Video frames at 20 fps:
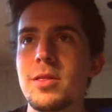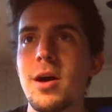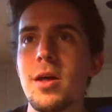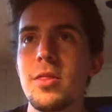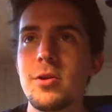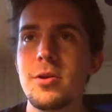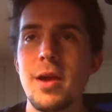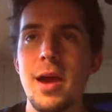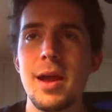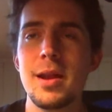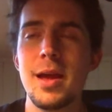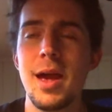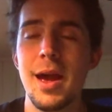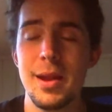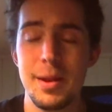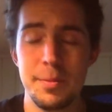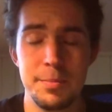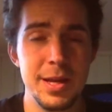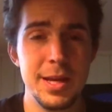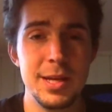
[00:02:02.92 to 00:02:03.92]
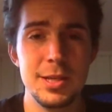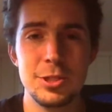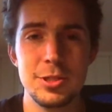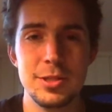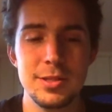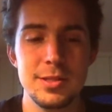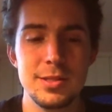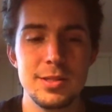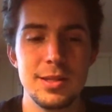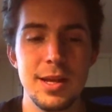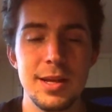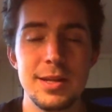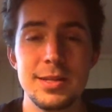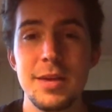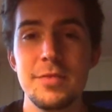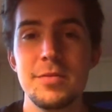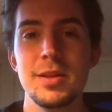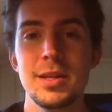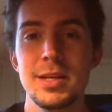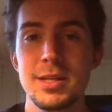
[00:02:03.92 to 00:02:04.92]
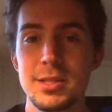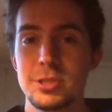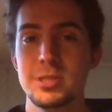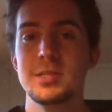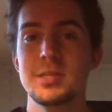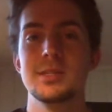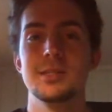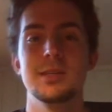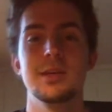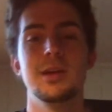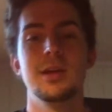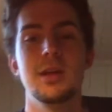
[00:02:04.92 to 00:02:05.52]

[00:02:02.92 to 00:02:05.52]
other adaptations like David Lynch's